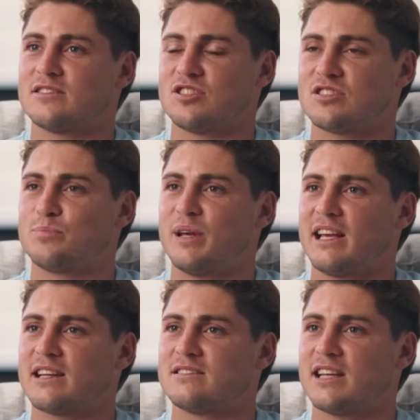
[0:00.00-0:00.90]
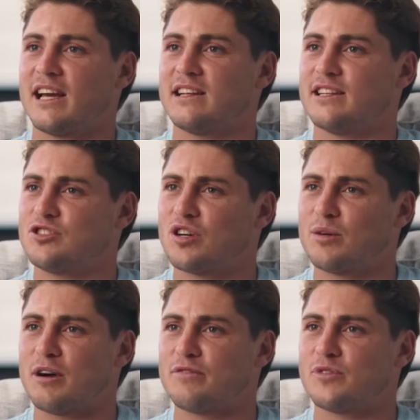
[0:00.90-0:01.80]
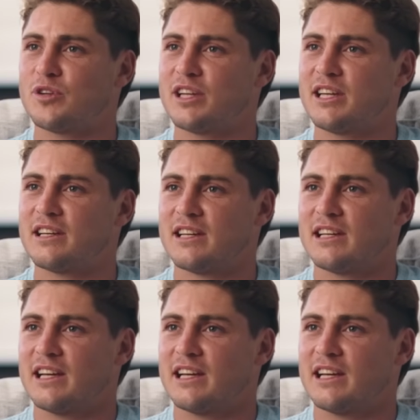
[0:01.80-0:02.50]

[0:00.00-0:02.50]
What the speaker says: just being content, enjoying my footy